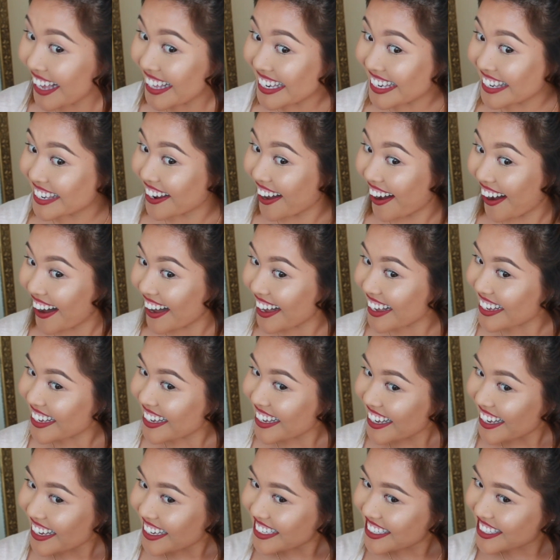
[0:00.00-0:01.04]
Not.
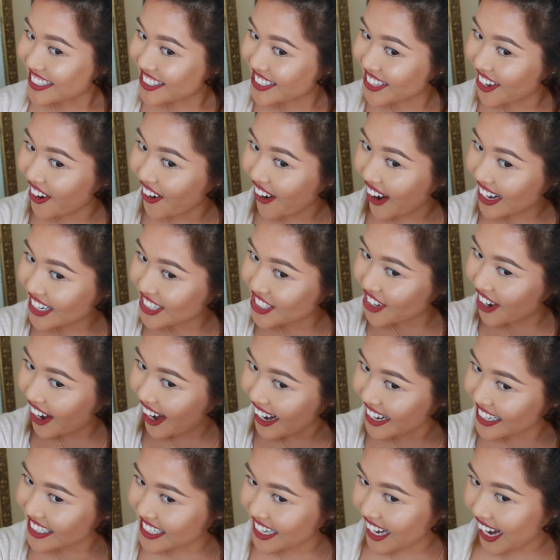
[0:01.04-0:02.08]
So I
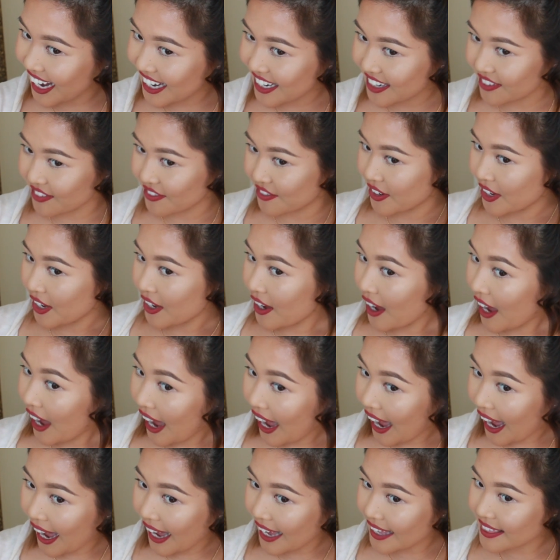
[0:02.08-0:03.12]
try to kind of
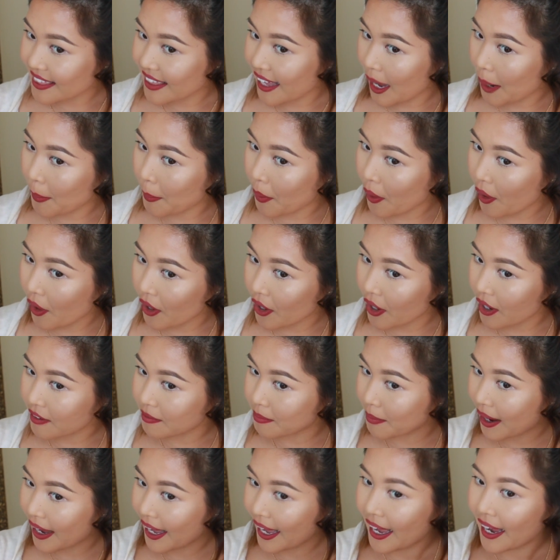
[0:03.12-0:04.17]
hide that part of
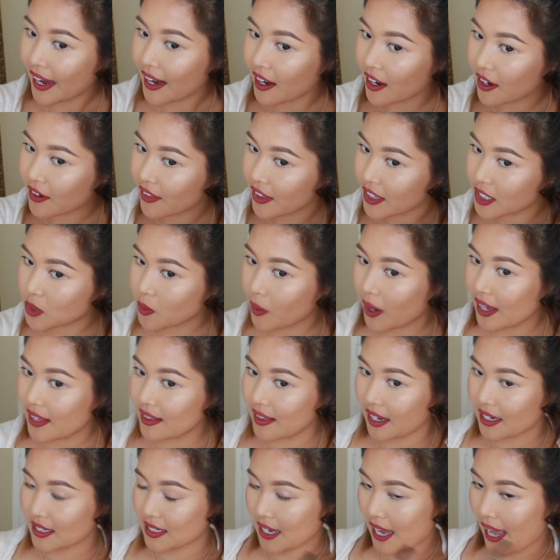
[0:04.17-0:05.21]
my hair. That's why I
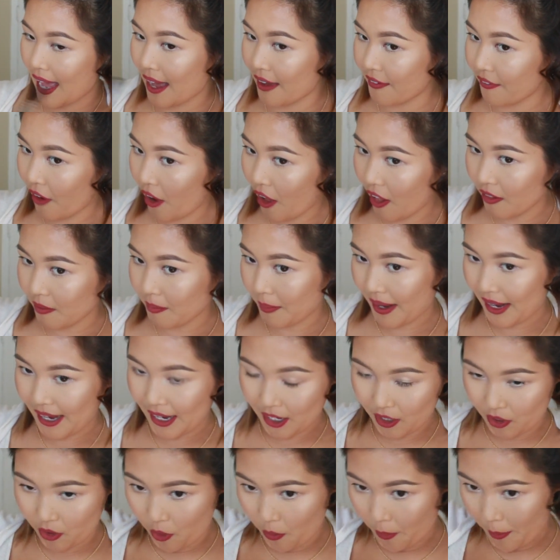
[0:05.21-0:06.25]
like to have all of my
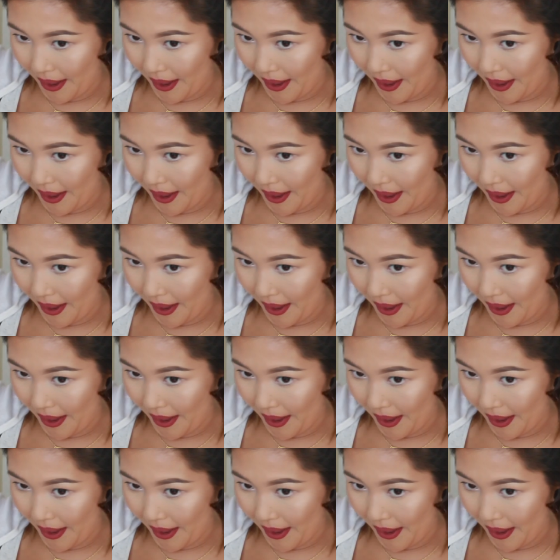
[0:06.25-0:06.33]
hair go